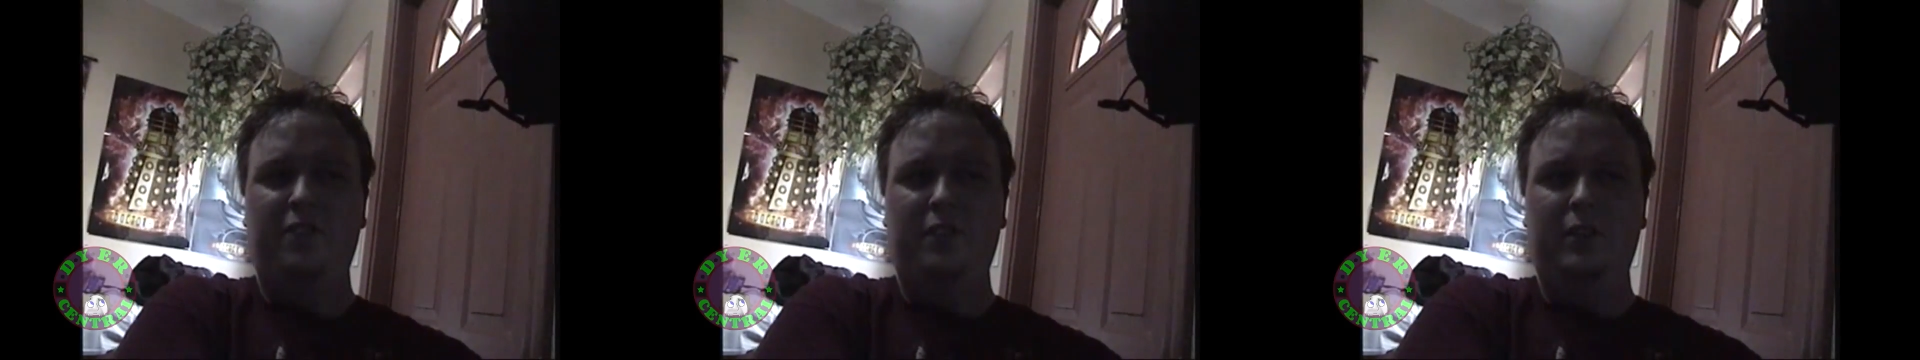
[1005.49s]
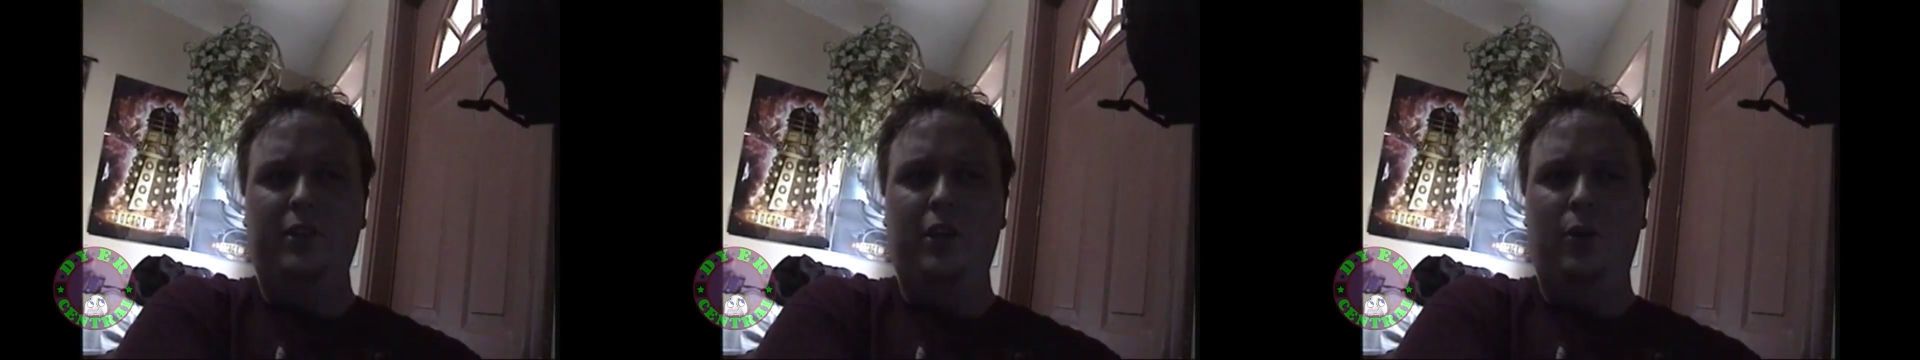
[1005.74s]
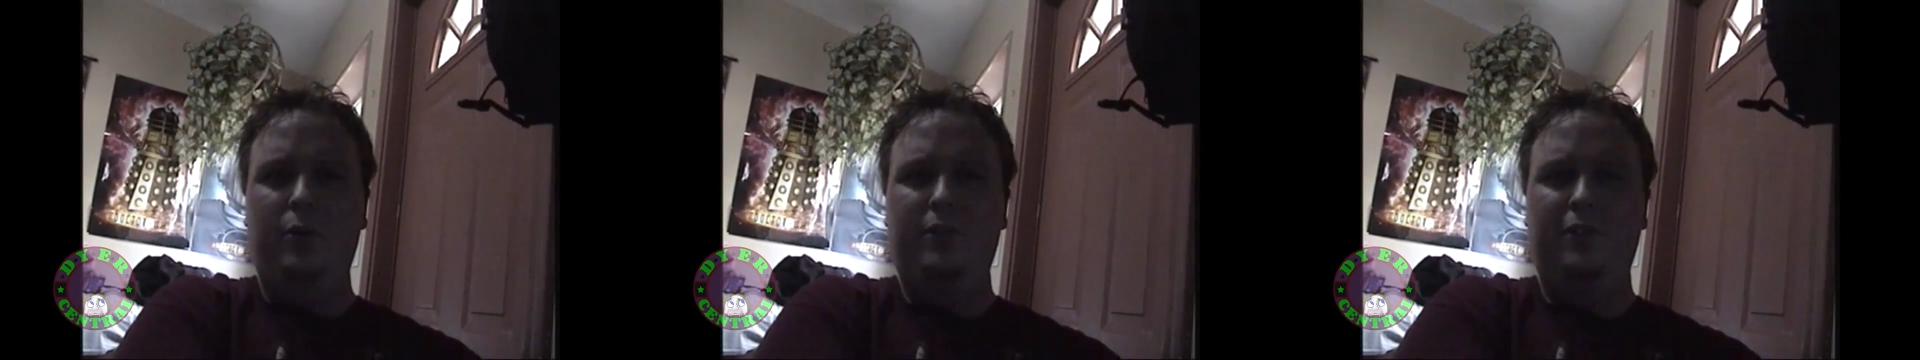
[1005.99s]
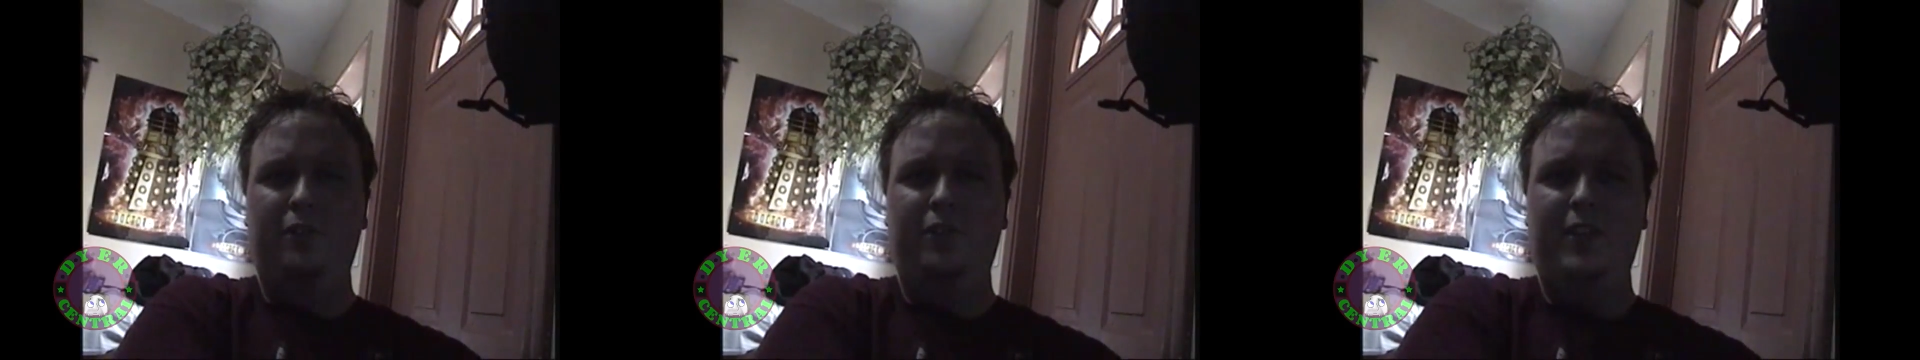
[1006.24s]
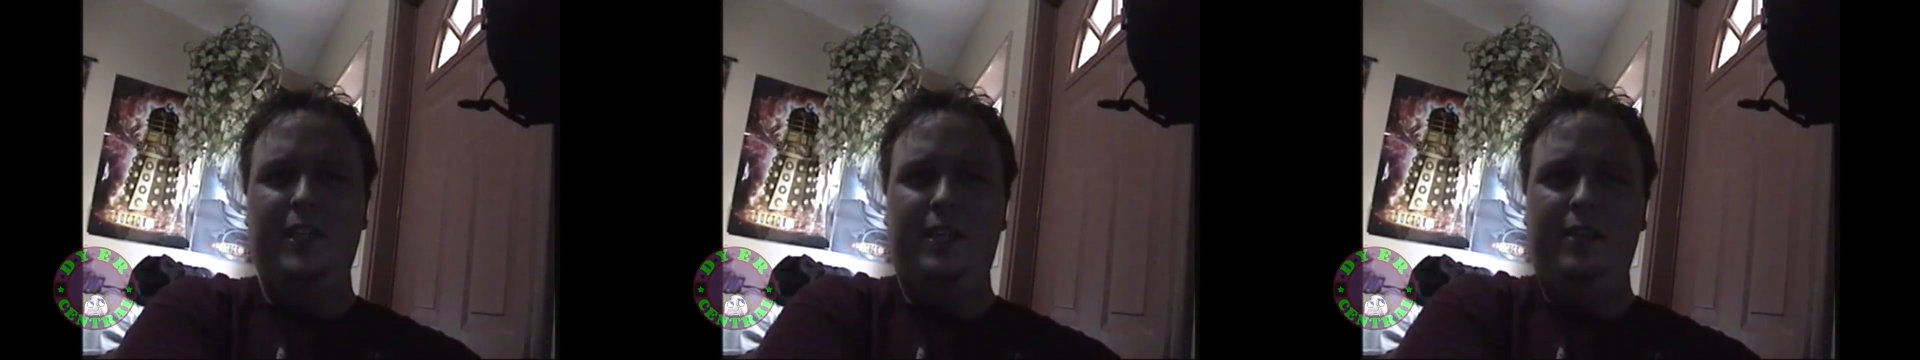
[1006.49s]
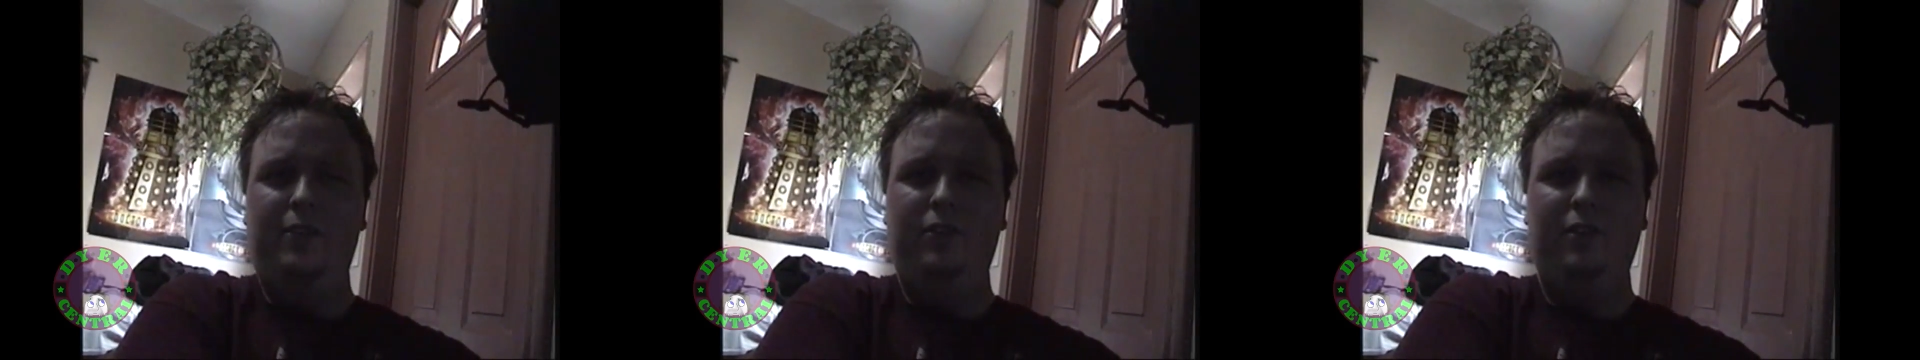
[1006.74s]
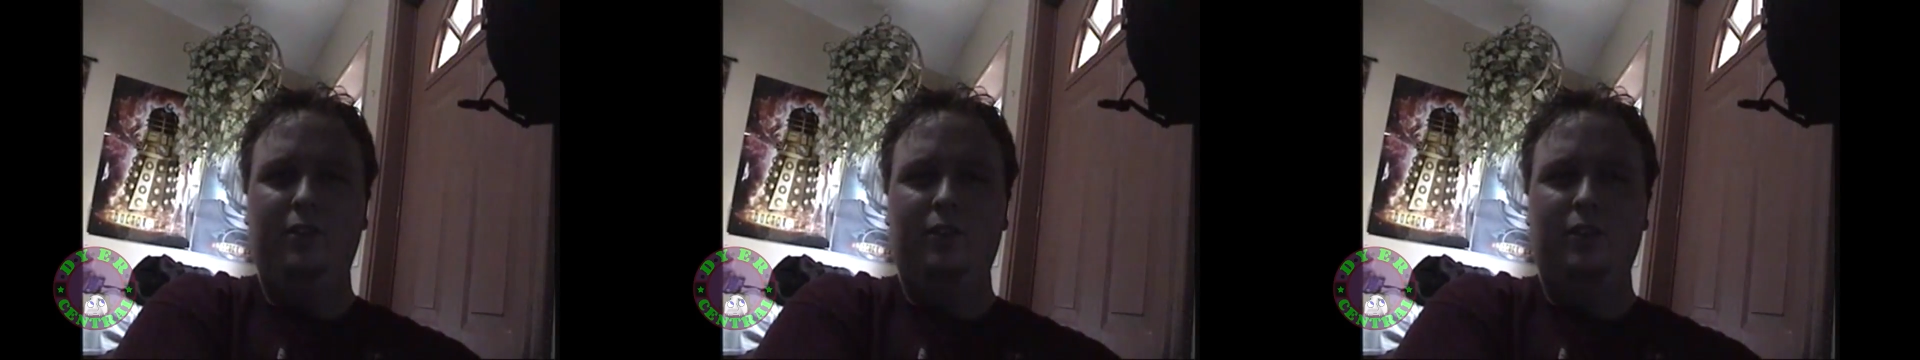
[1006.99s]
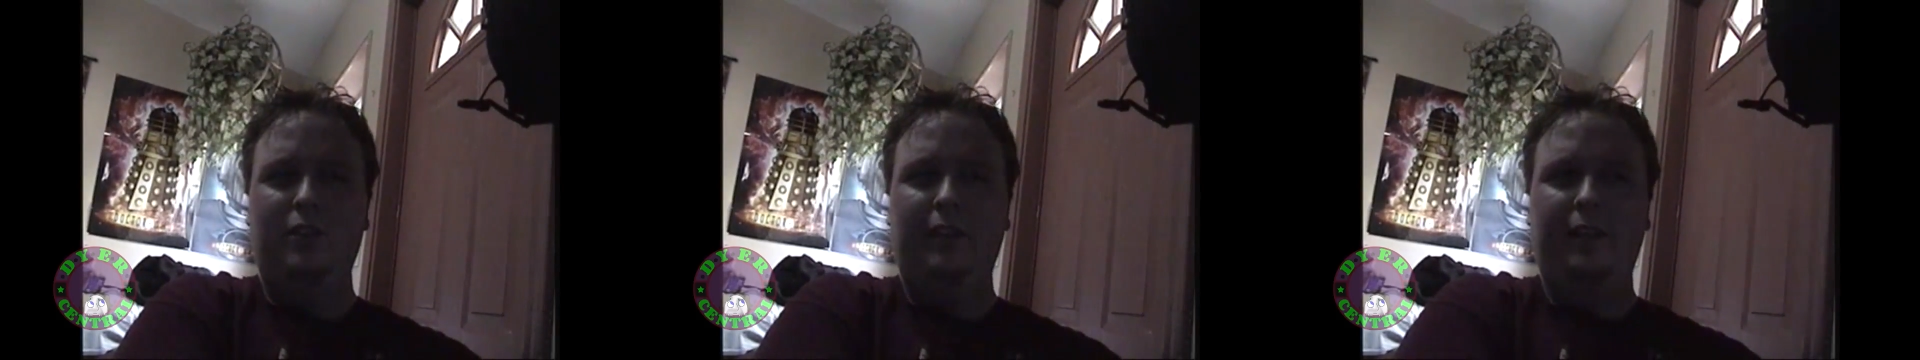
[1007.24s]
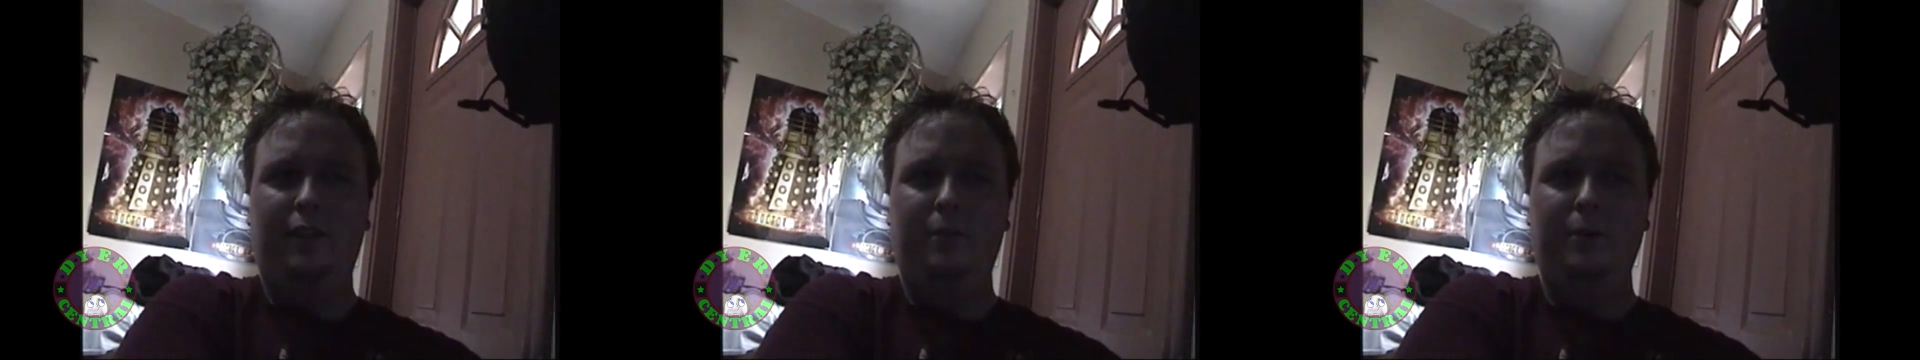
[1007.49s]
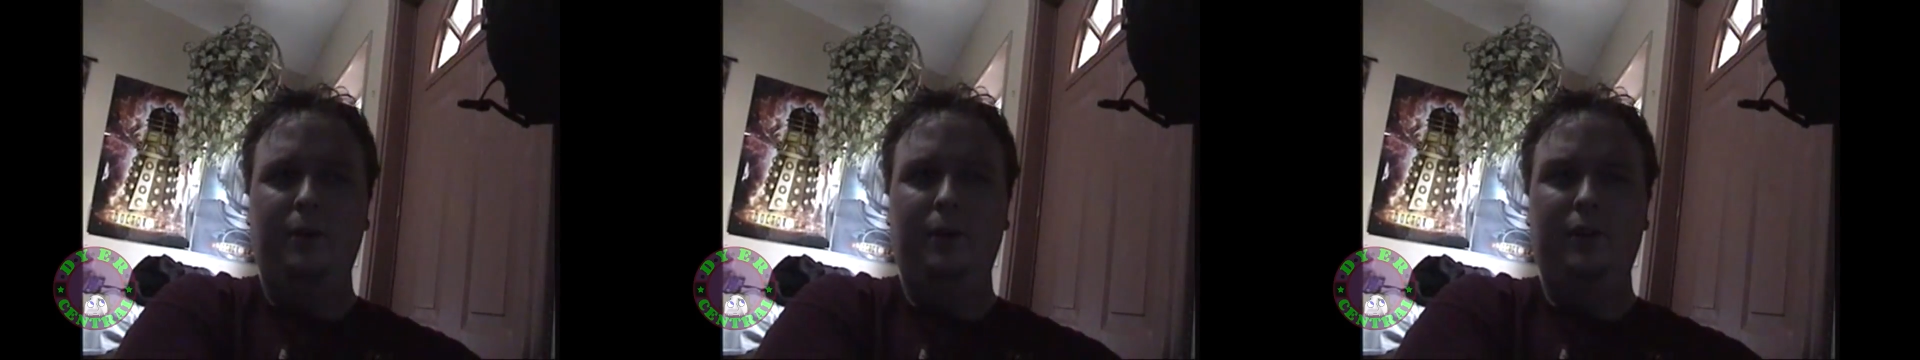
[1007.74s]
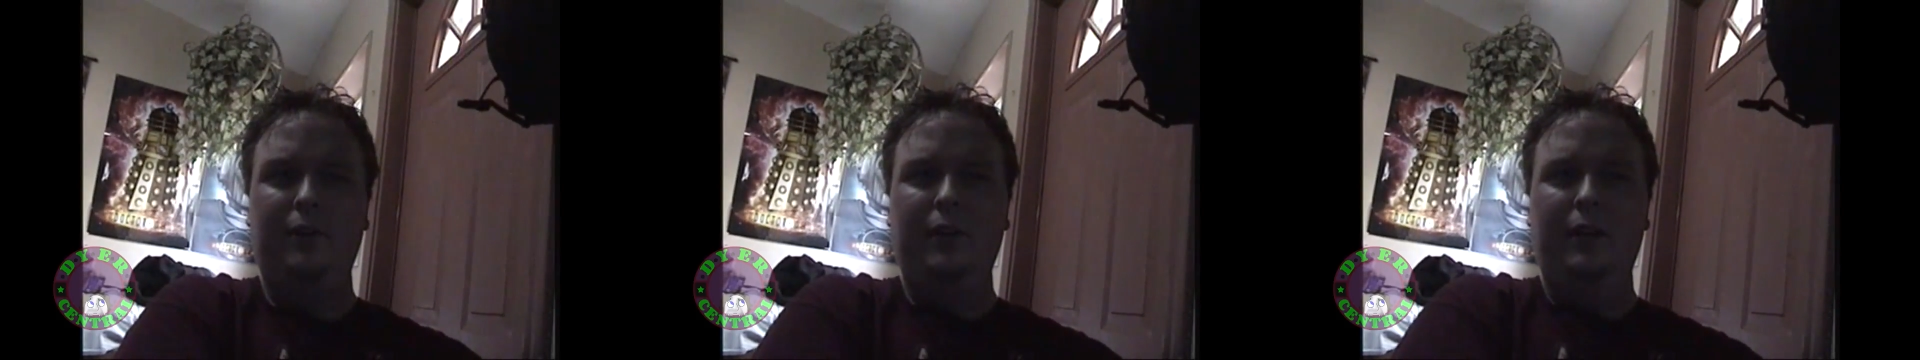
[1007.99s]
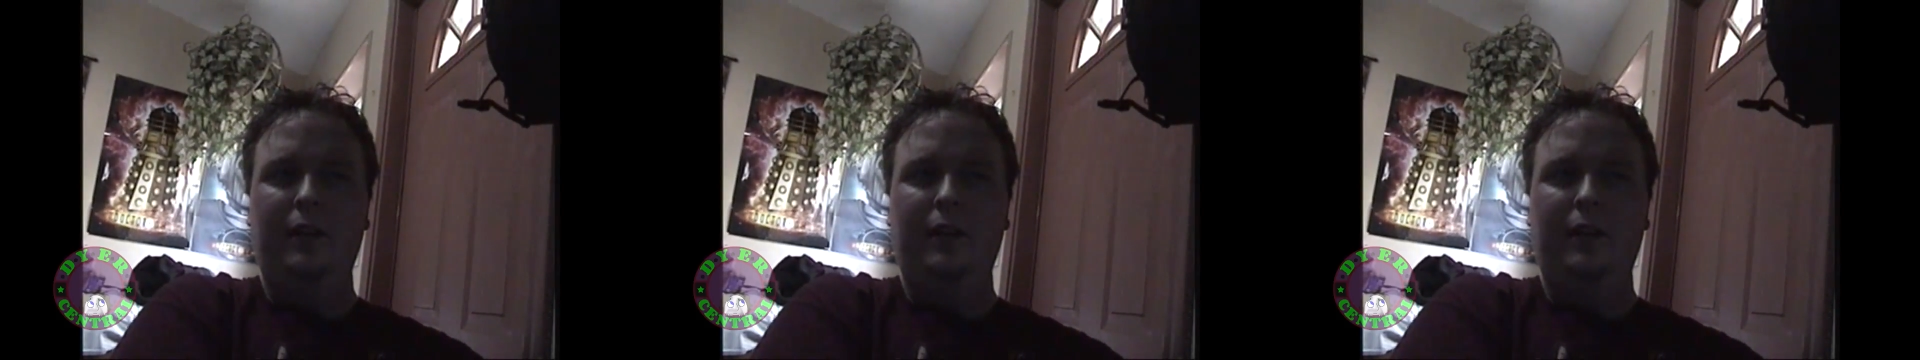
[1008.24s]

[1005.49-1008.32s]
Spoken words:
known thieves to help her,